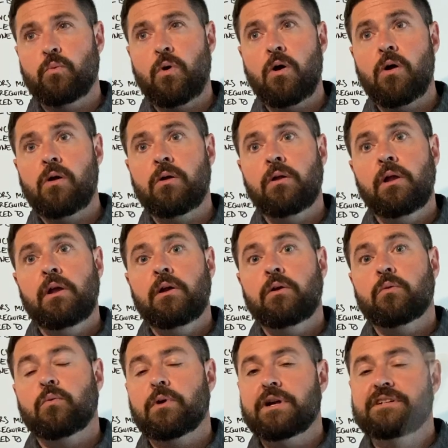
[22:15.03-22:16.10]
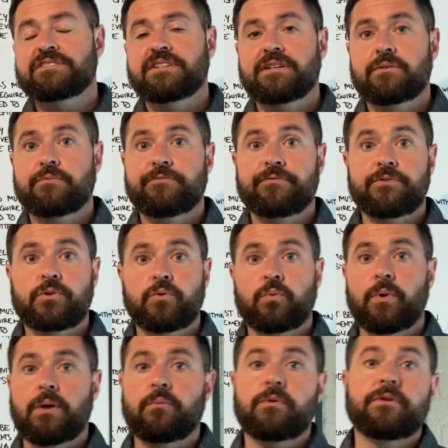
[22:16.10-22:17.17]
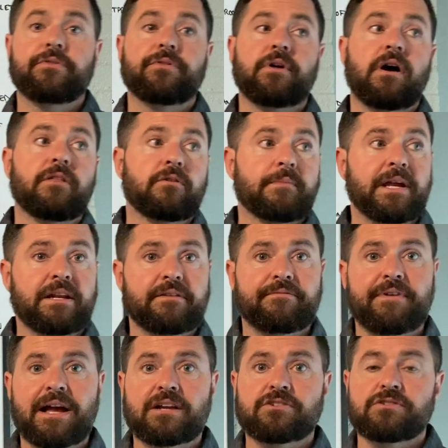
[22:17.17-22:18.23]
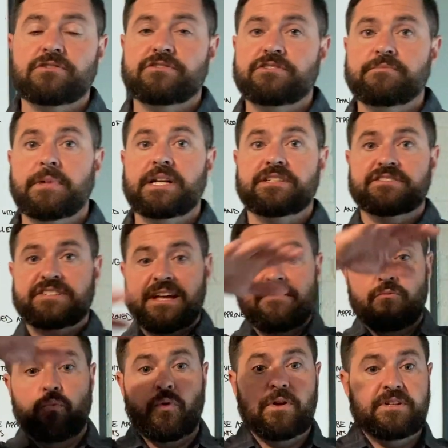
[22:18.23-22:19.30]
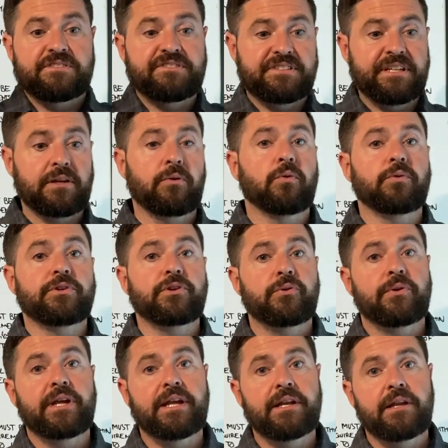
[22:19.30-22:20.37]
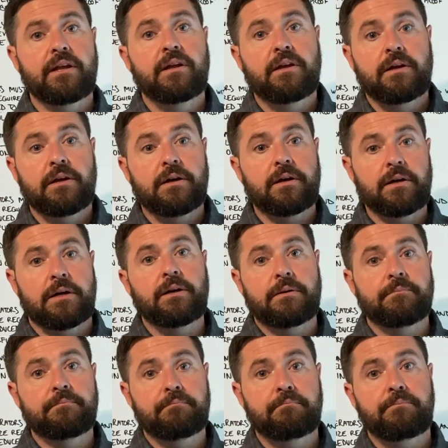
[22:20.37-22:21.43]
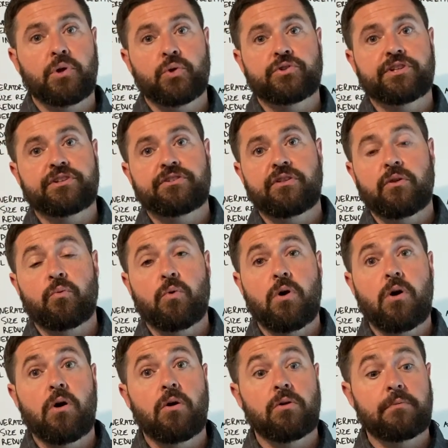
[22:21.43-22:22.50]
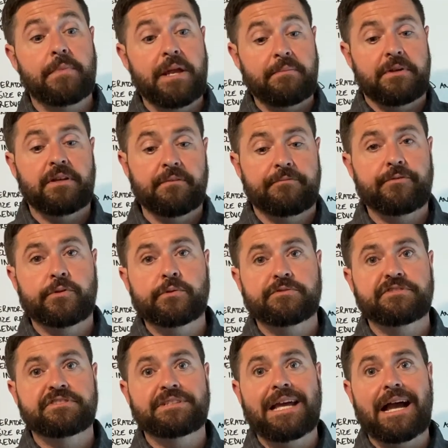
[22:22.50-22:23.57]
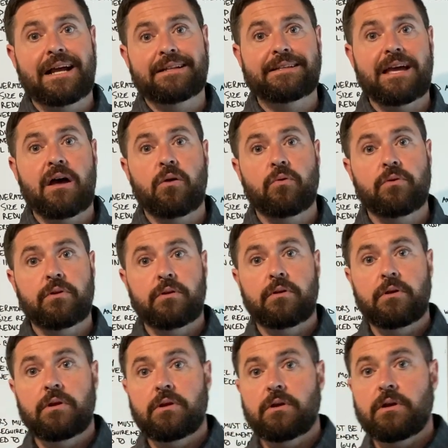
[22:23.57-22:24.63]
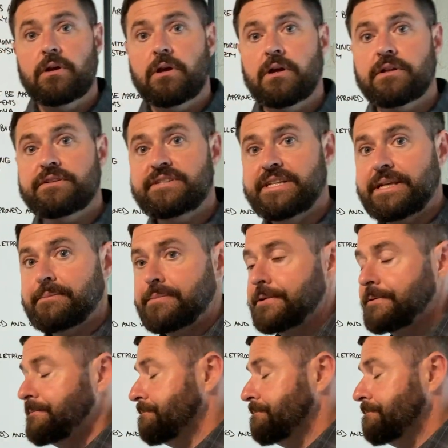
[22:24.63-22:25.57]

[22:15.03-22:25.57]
wall. Whereas if you went with other manufacturers, you might just have one single unit bolted to the wall, or maybe a few stacked out deep.